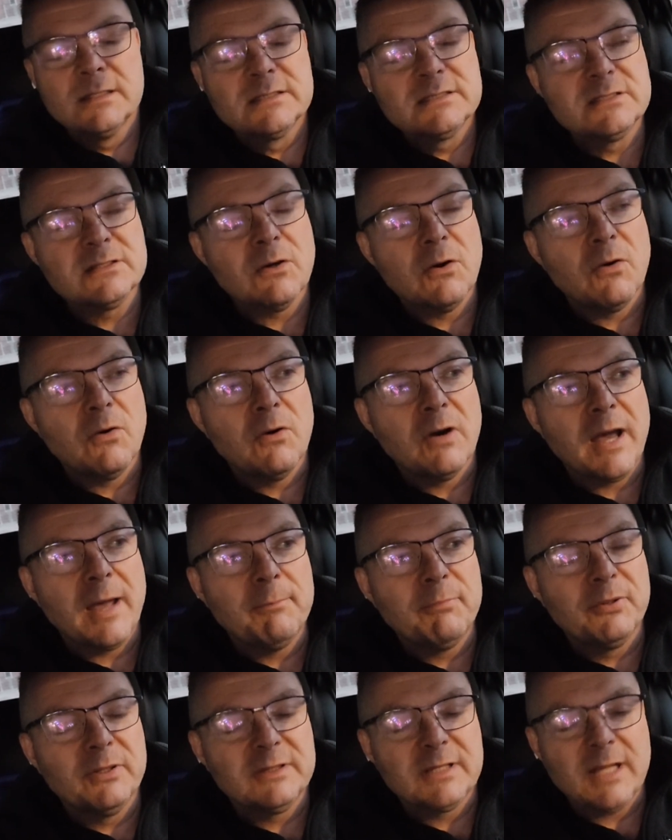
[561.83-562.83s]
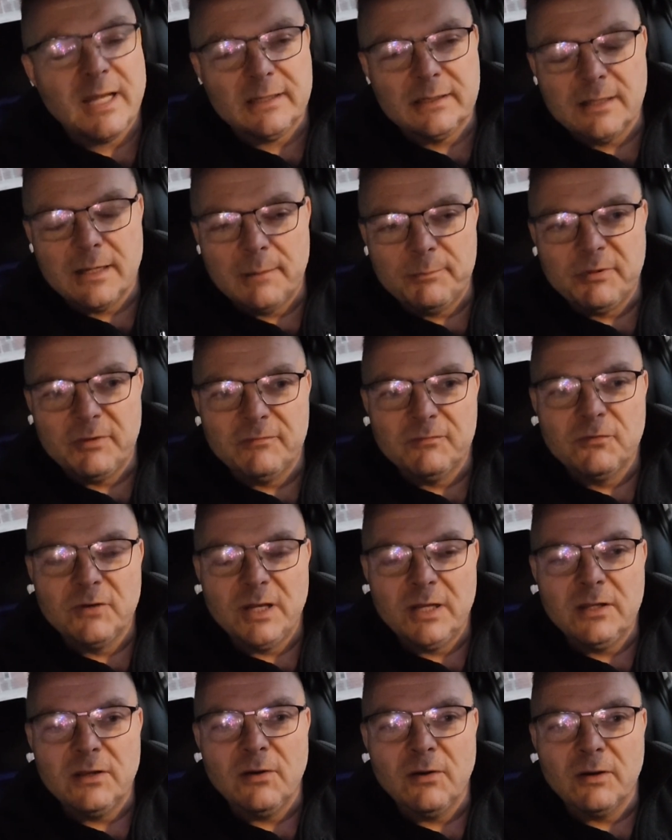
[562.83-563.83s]
so I put that cup of
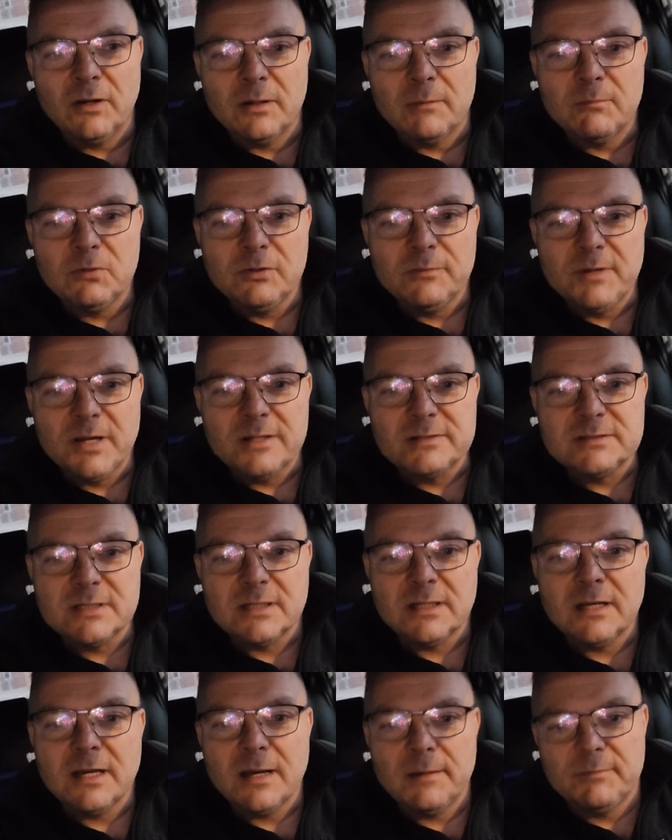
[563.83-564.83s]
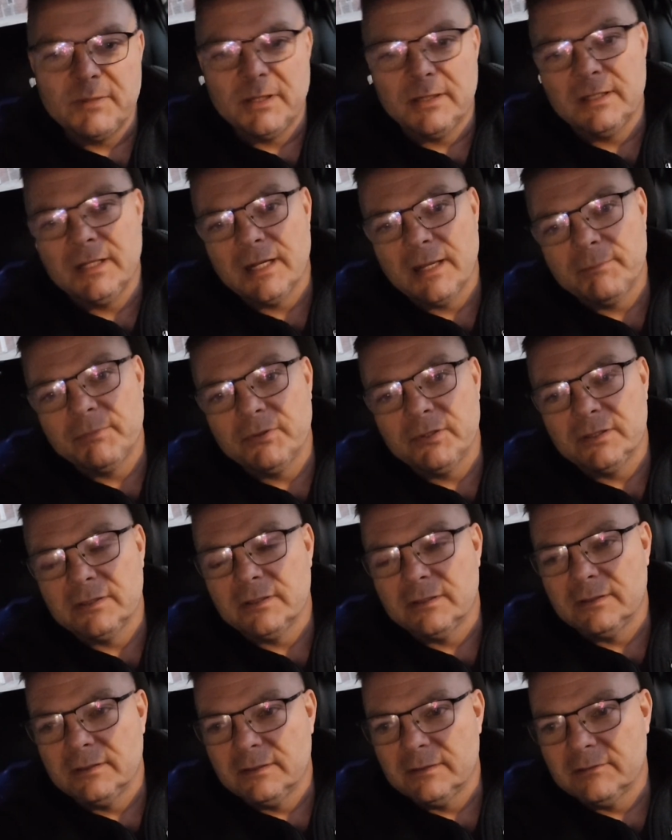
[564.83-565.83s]
Greek yogurt and blueberries in a cup, and then I put
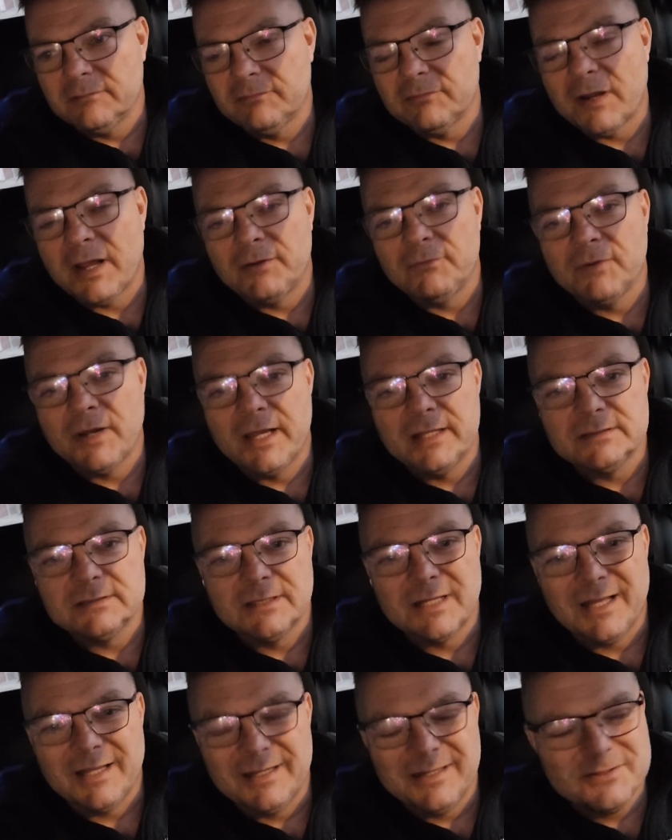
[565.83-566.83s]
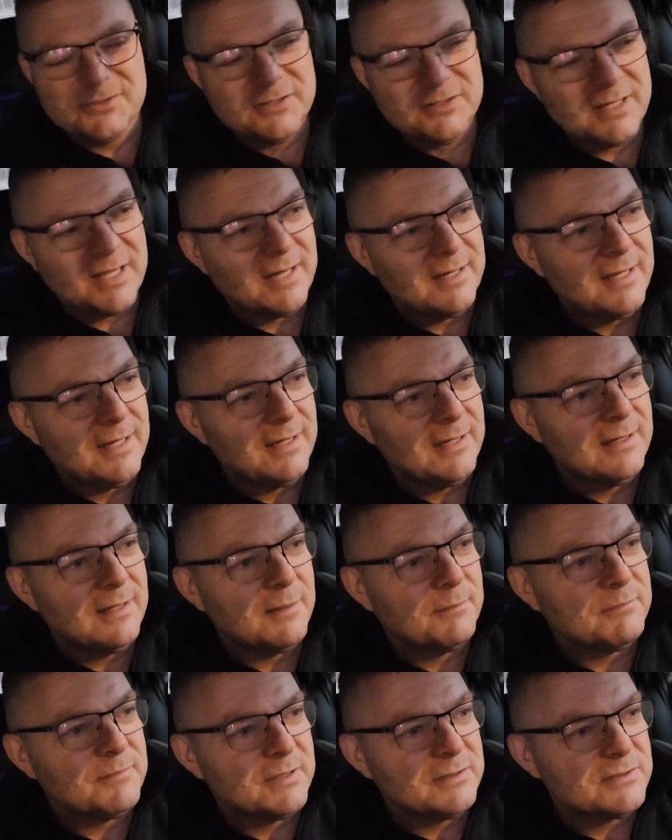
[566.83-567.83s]
the fried rice, and she had heated
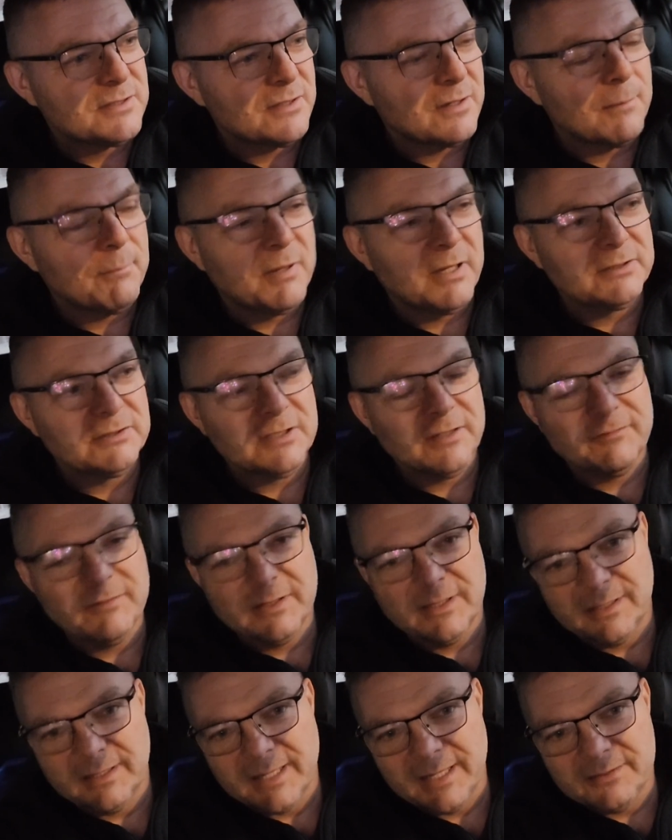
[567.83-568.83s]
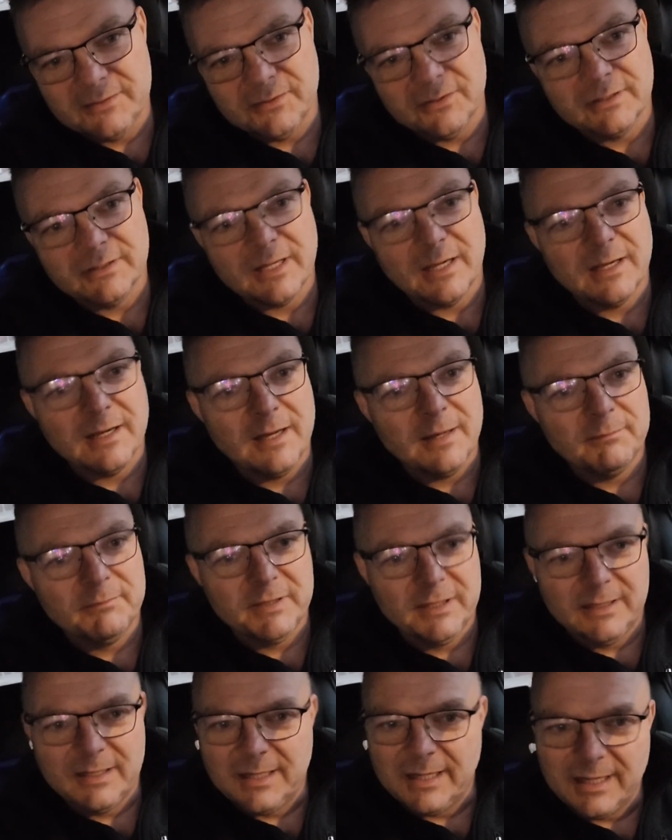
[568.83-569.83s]
up and took a bunch of it, and I took the cup,
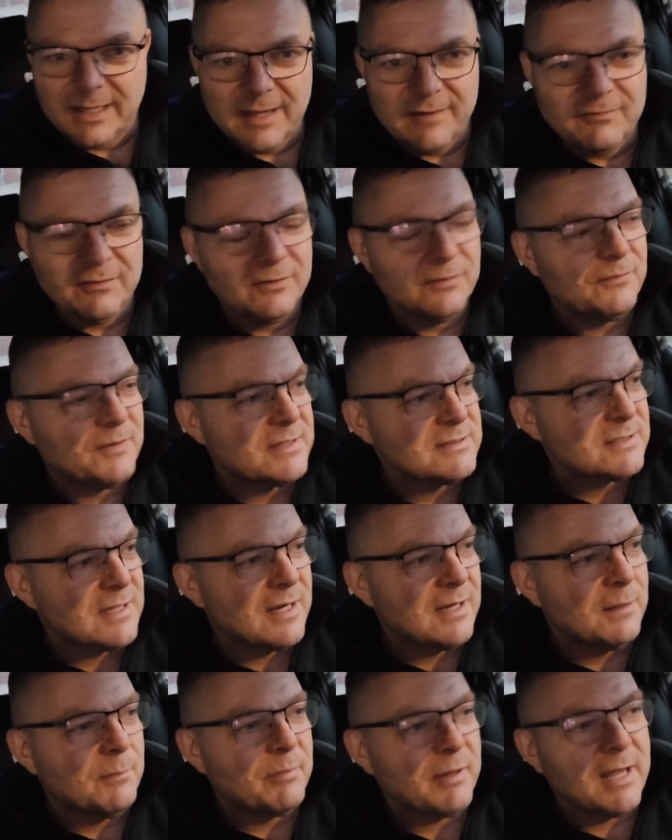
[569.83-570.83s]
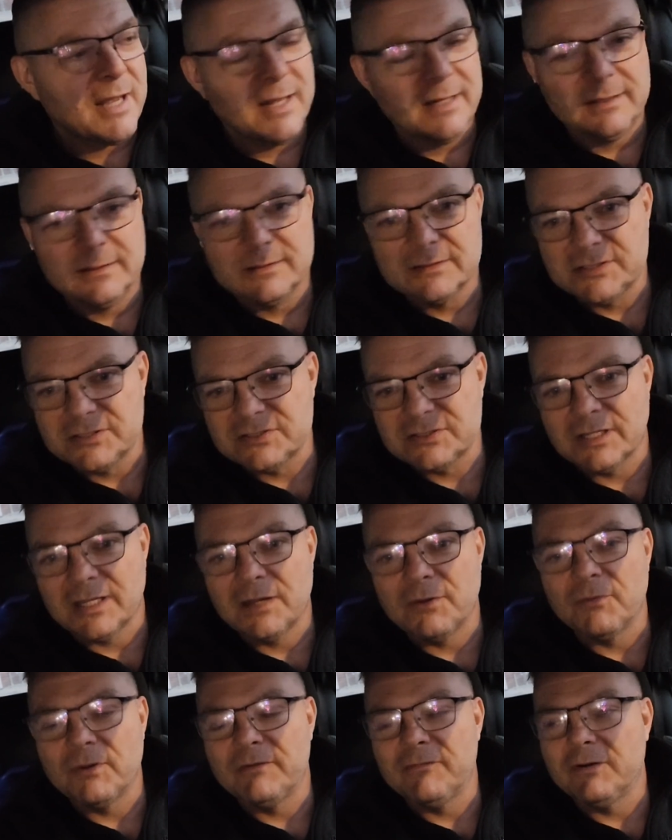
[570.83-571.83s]
and then I gave her the rest out of the pan, and just to
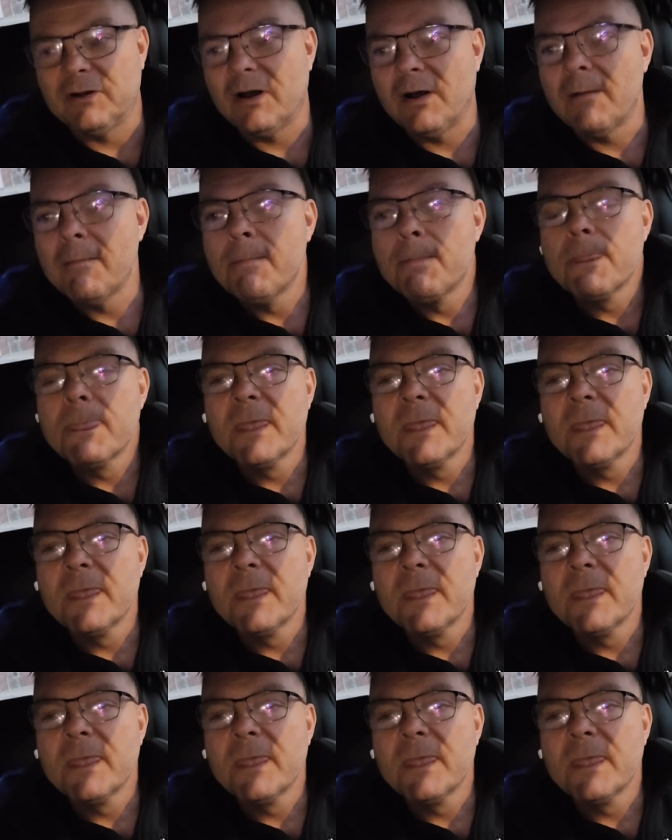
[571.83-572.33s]
get rid of it all.